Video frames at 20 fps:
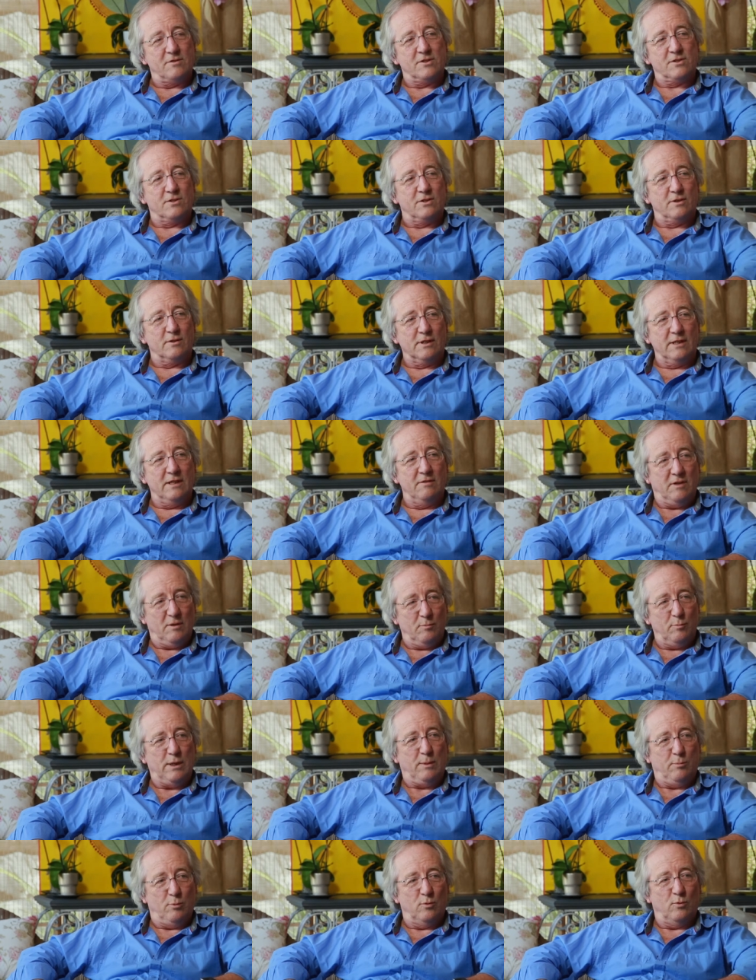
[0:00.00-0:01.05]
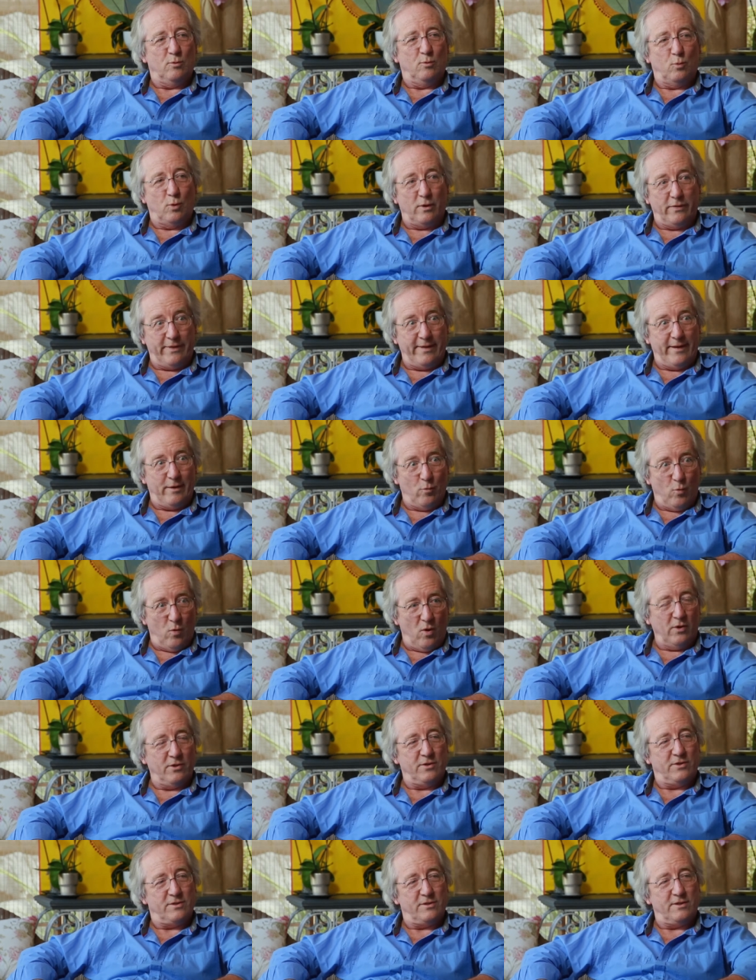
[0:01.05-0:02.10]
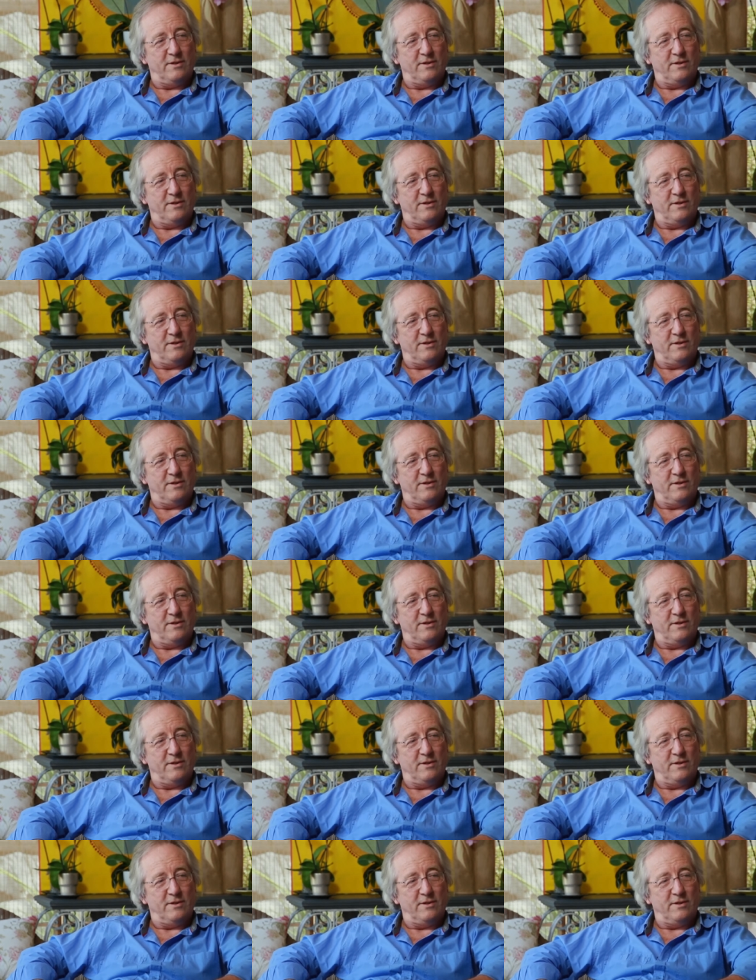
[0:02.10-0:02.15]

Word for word: to start giving people what they want